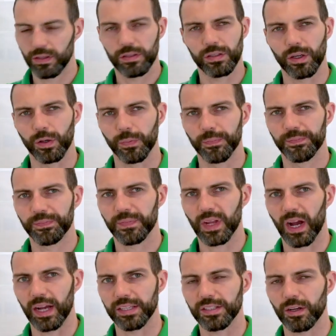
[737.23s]
So
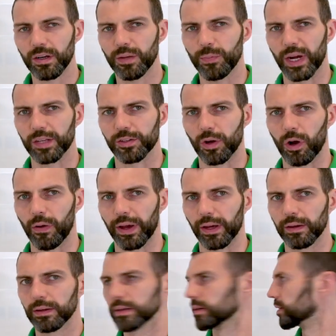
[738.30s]
I started by
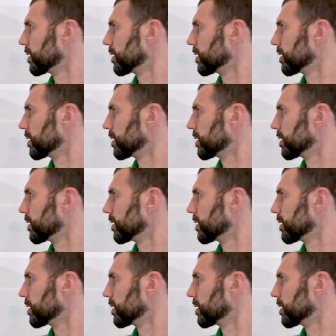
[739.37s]
drawing